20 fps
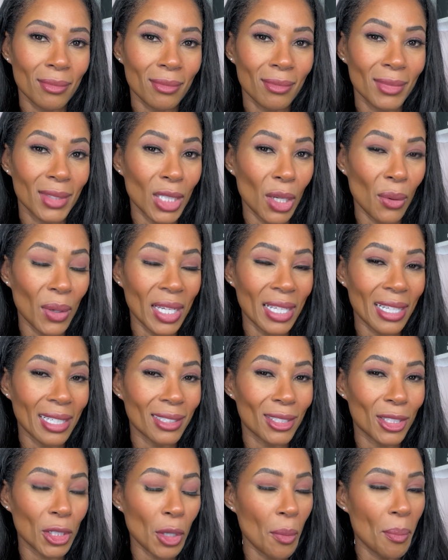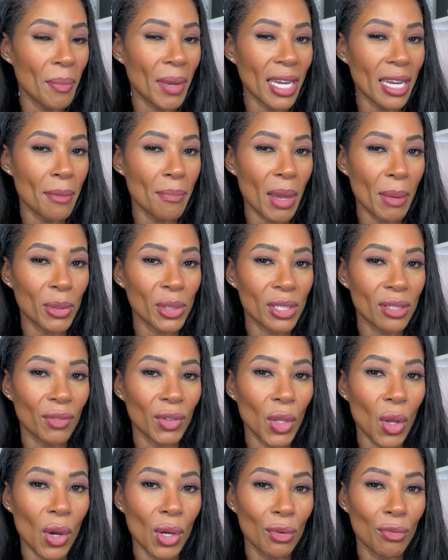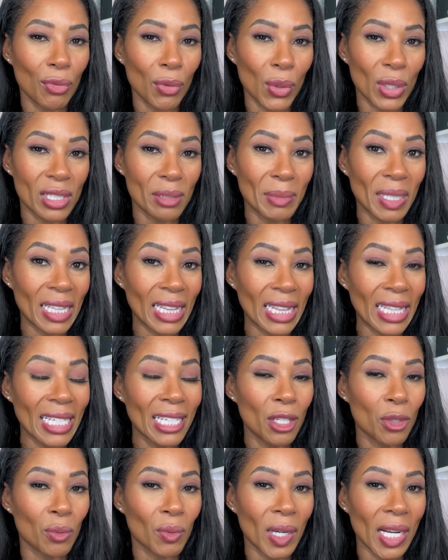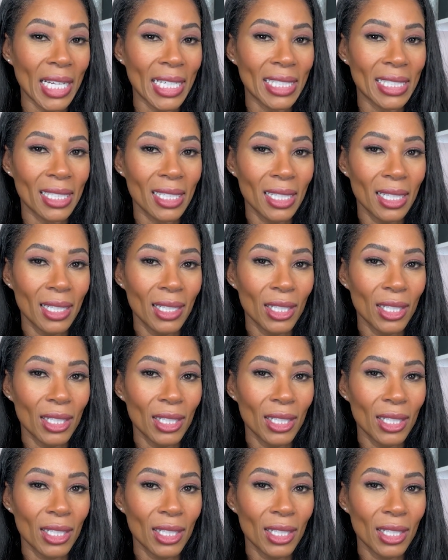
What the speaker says: Knowing that so many members of law enforcement lean right,